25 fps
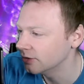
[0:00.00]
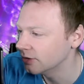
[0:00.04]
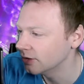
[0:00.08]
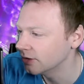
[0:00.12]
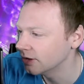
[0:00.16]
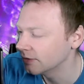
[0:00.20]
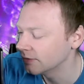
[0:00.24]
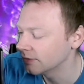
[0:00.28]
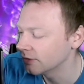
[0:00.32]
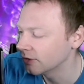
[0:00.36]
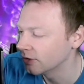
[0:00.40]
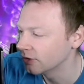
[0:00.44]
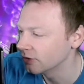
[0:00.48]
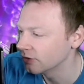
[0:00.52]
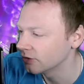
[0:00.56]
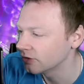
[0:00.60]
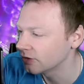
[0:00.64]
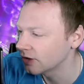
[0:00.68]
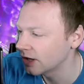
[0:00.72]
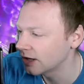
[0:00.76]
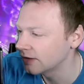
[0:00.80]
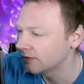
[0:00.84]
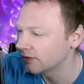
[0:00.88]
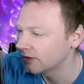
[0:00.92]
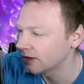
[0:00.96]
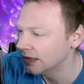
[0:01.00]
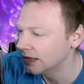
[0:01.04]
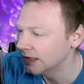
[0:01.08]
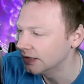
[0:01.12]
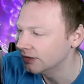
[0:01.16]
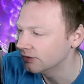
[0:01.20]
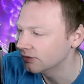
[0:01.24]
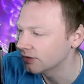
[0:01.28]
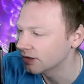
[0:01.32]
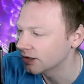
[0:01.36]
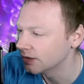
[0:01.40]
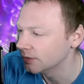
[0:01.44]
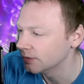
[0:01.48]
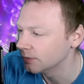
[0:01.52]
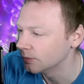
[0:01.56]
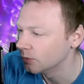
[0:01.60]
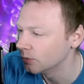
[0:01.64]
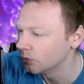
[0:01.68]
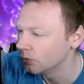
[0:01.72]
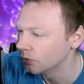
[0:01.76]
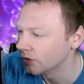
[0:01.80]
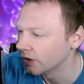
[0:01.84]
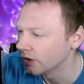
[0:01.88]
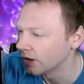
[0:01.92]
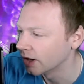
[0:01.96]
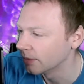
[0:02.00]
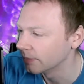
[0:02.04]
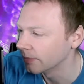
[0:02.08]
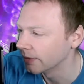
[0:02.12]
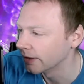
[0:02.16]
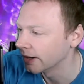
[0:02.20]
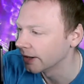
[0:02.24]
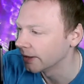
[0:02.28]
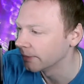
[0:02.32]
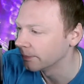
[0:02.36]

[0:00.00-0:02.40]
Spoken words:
I've got safe, clean drinking water up there.